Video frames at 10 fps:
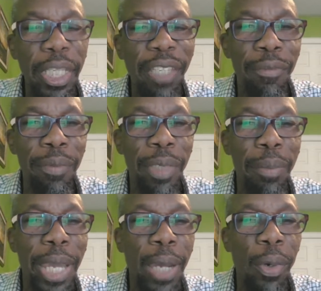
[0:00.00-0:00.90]
Even
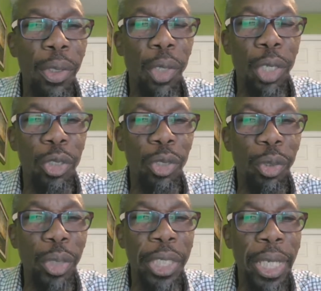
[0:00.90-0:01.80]
in my own country,
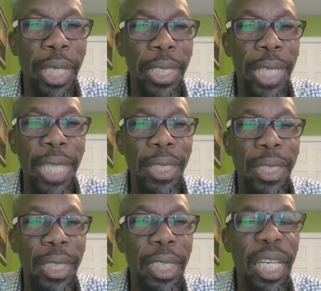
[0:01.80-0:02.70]
Grenada,
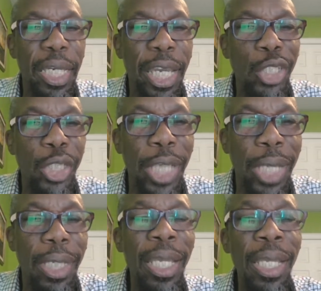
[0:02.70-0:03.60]
19
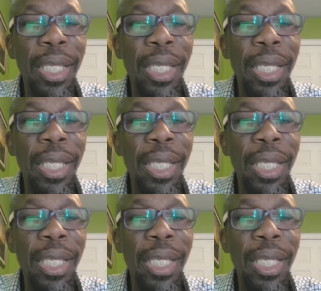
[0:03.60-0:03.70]
Haitians